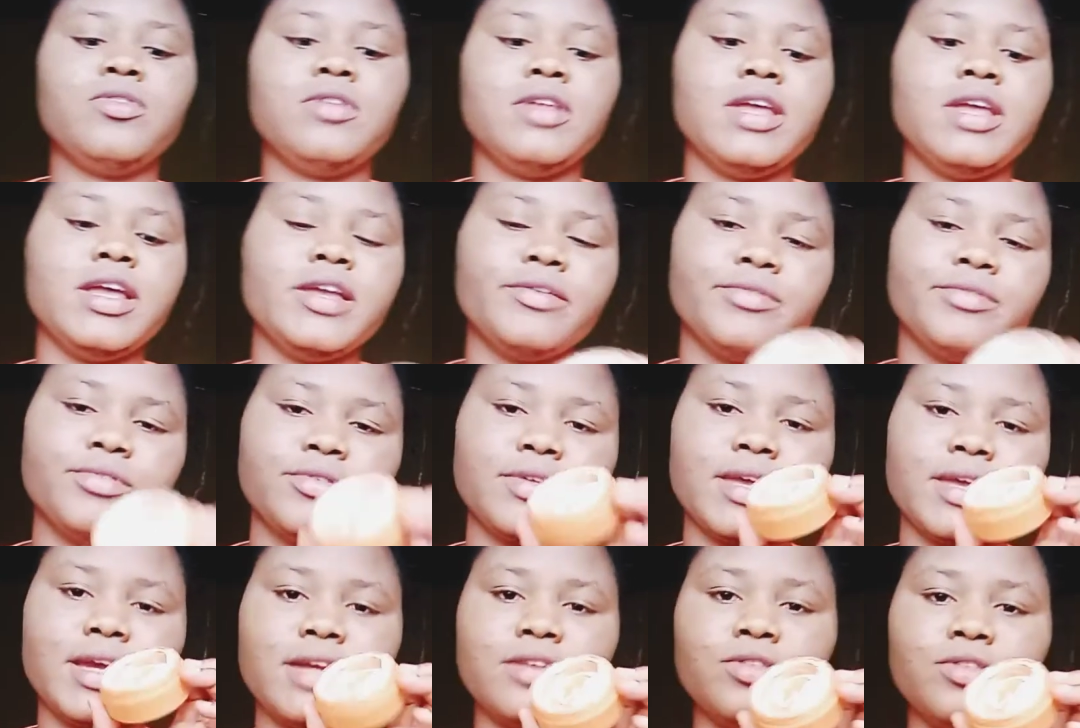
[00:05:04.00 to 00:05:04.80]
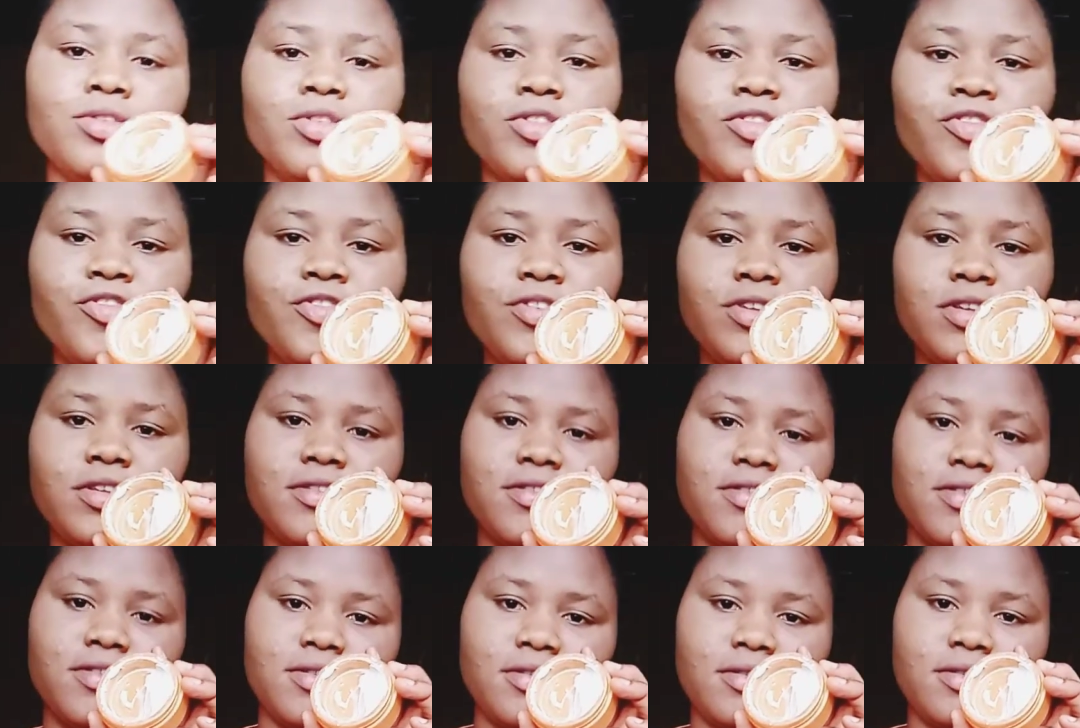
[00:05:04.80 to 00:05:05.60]
inside of it,
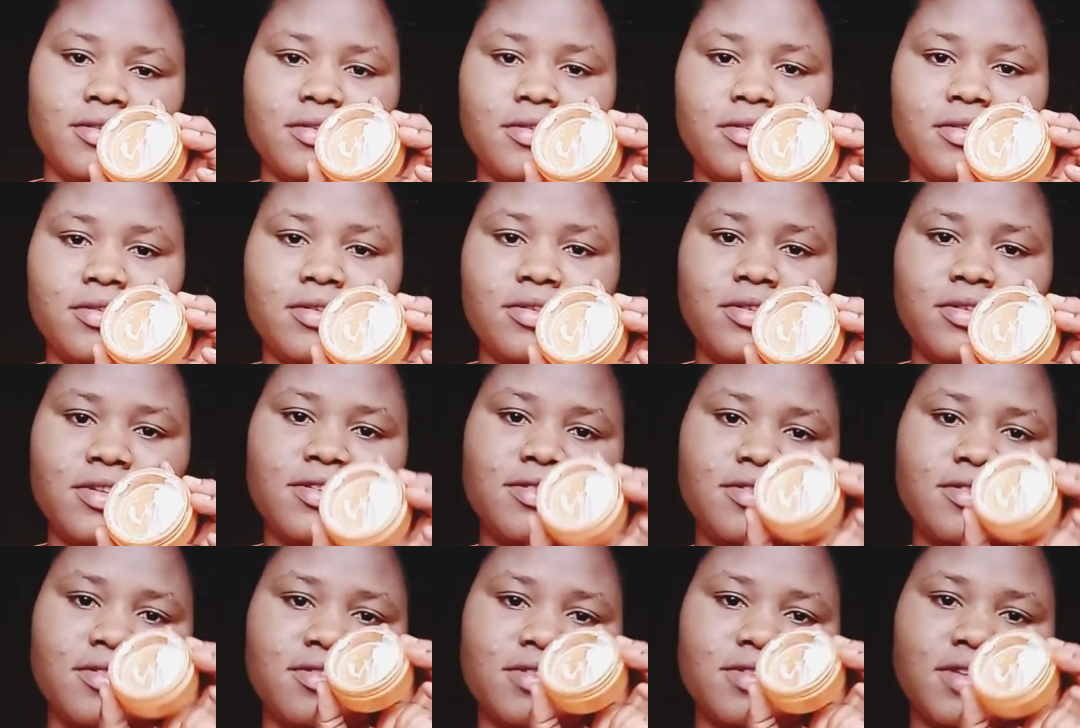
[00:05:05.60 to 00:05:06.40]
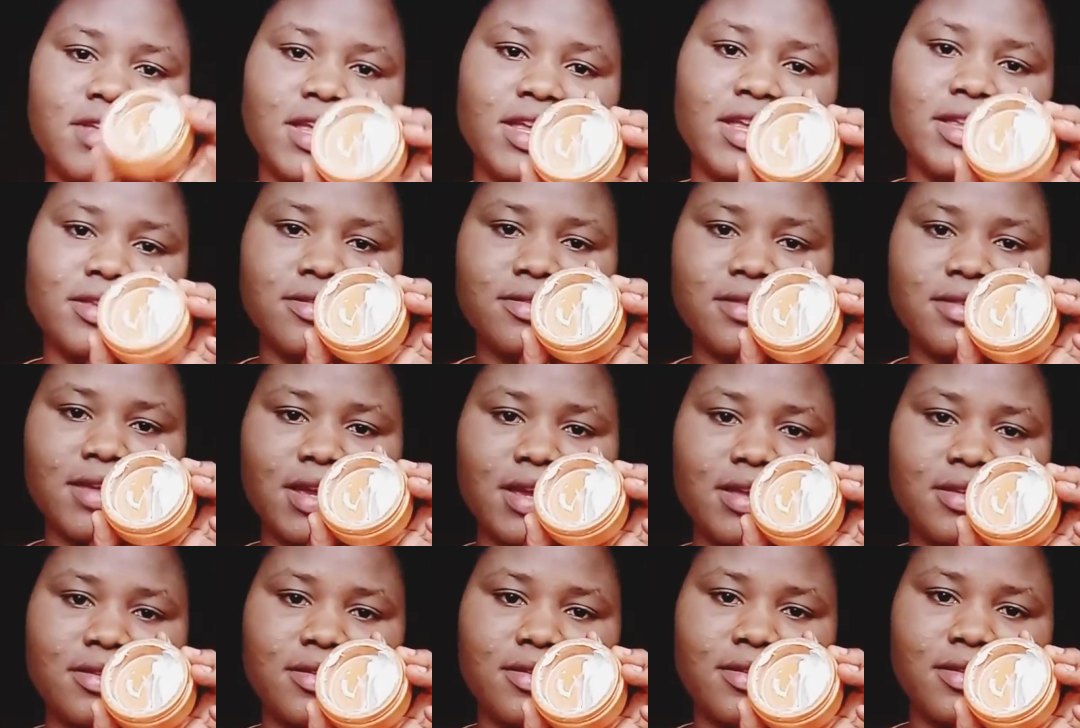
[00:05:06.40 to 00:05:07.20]
this is the
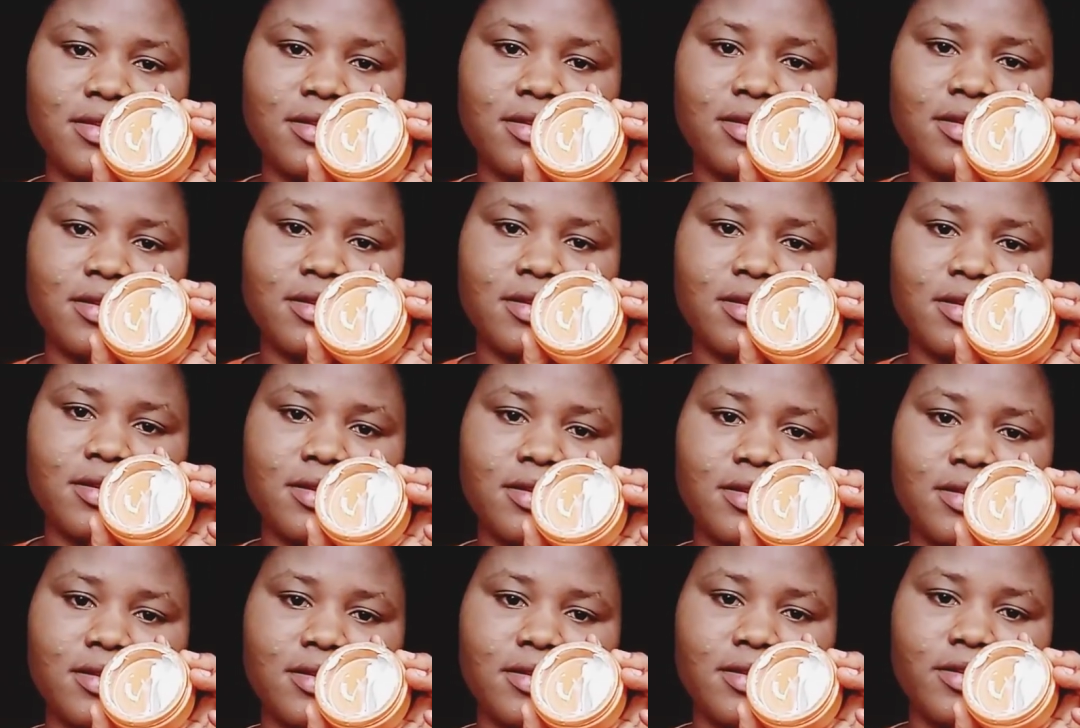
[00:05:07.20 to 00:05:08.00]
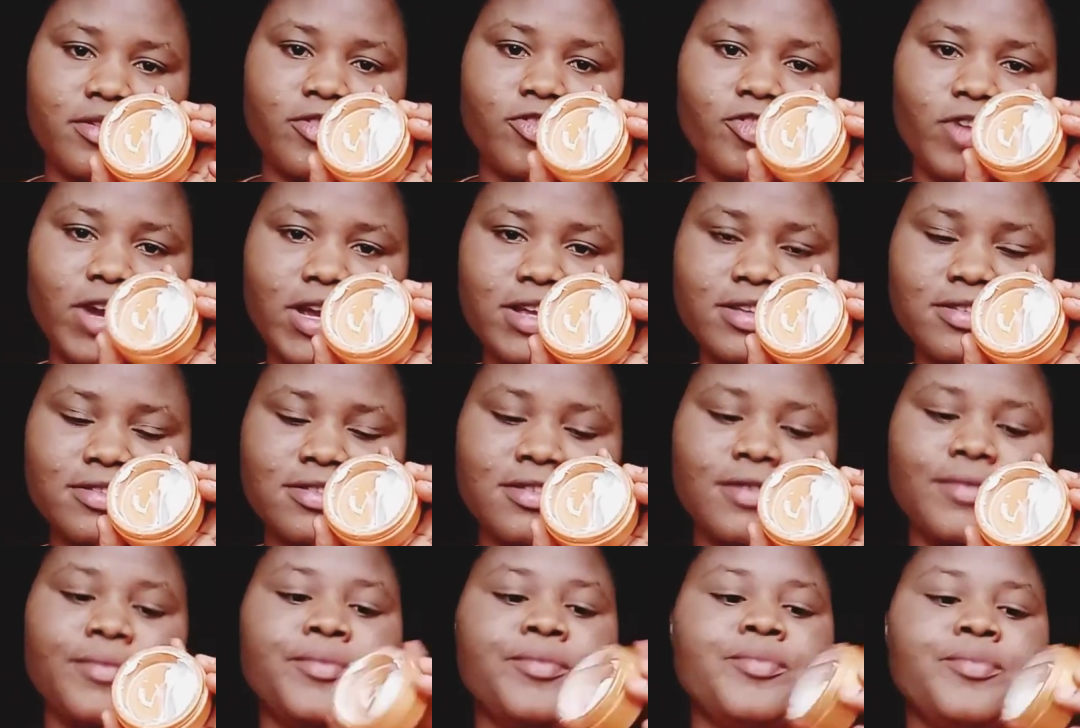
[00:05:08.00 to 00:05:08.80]
inside, right?
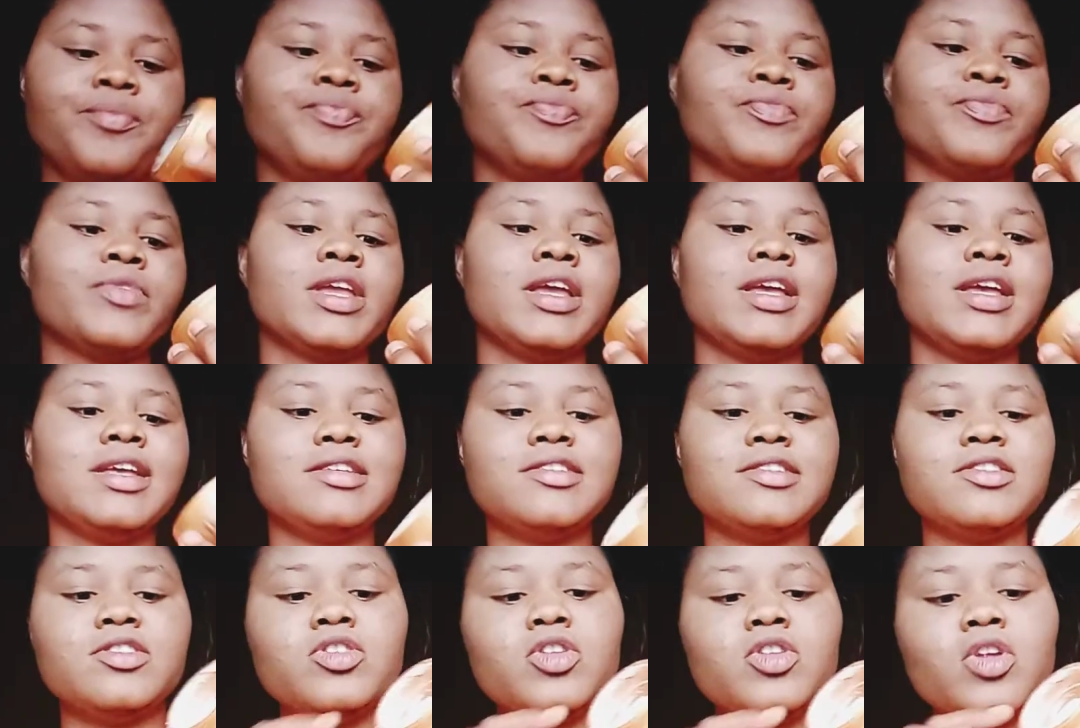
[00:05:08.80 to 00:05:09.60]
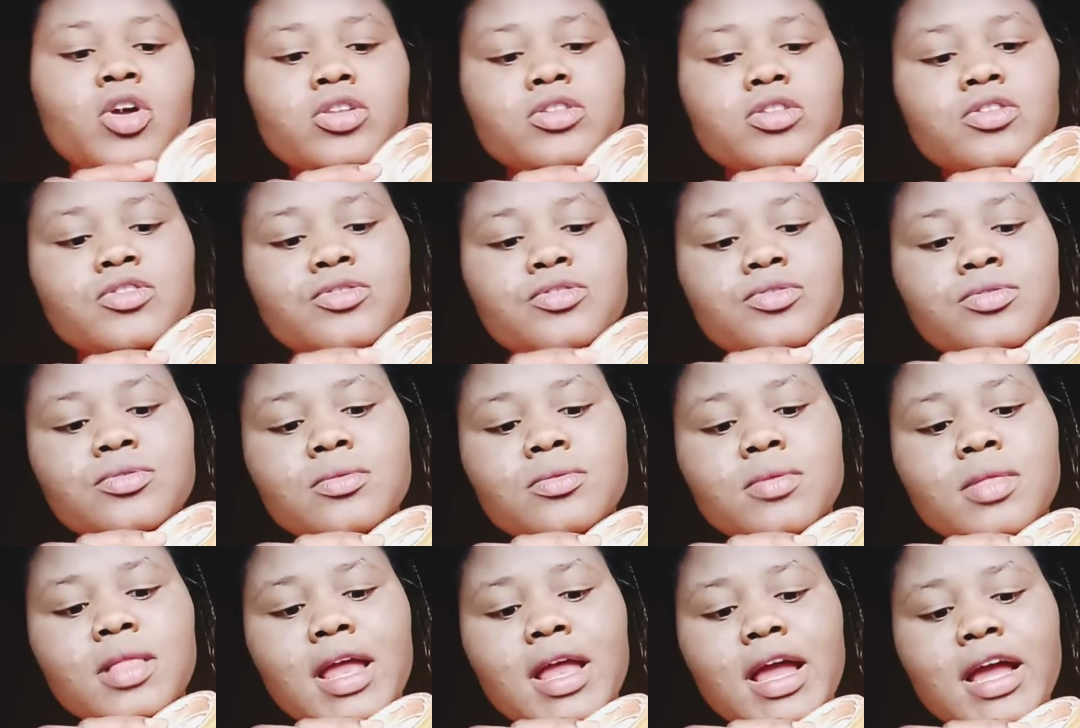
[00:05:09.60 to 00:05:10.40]
It's not
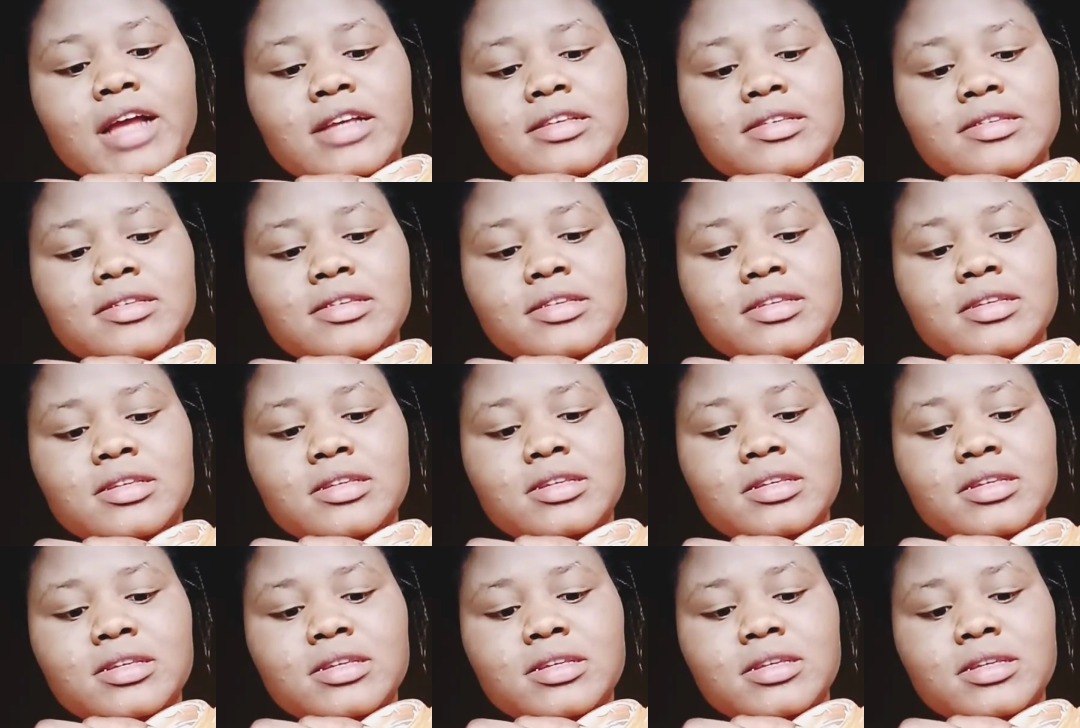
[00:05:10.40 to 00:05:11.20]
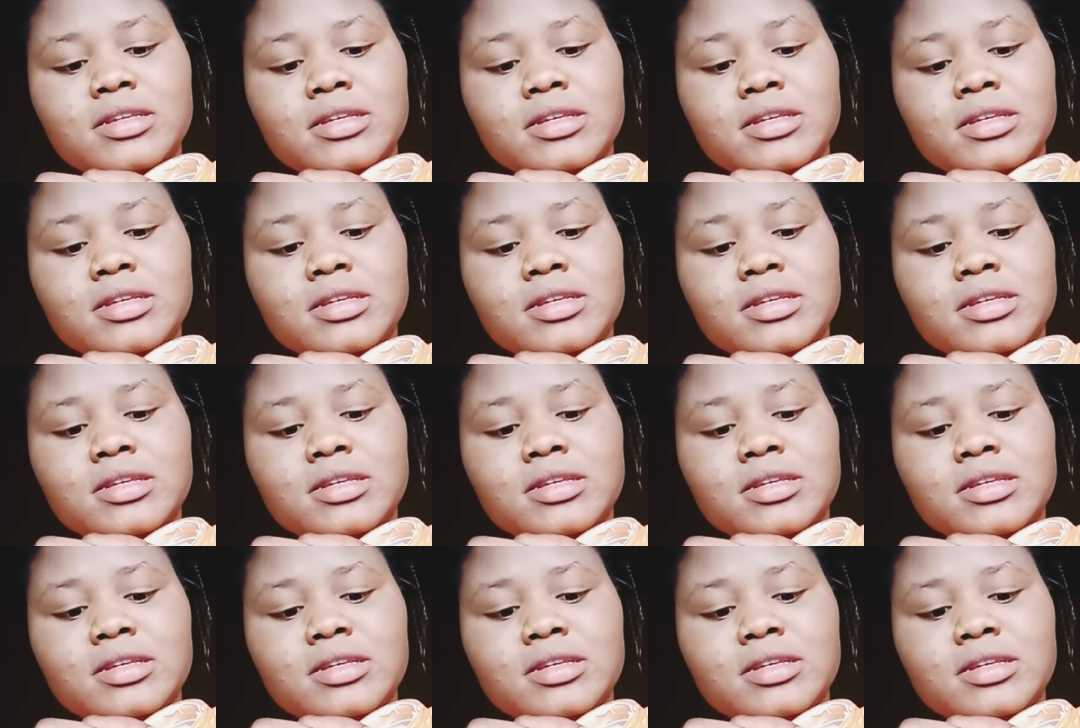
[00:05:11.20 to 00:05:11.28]
as